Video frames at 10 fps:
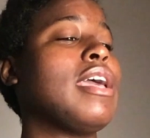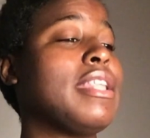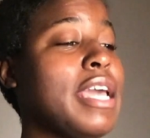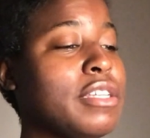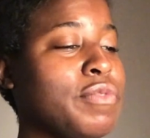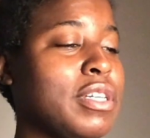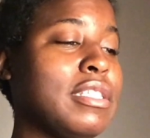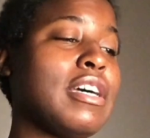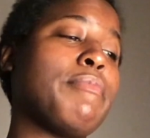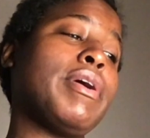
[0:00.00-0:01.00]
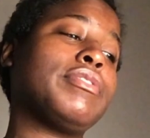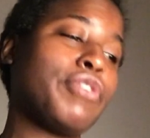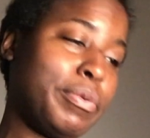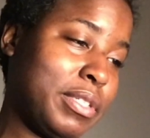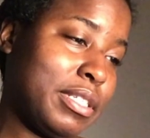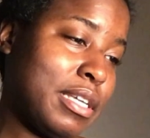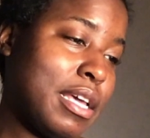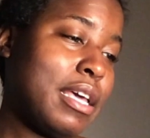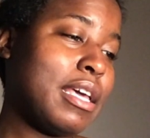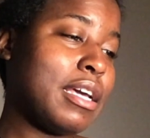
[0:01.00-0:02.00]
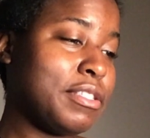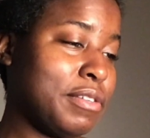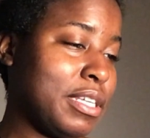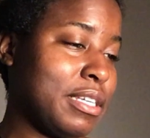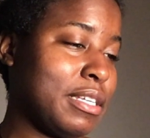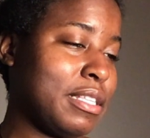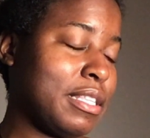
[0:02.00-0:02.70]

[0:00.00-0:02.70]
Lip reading: And next we're going to talk about description. Included,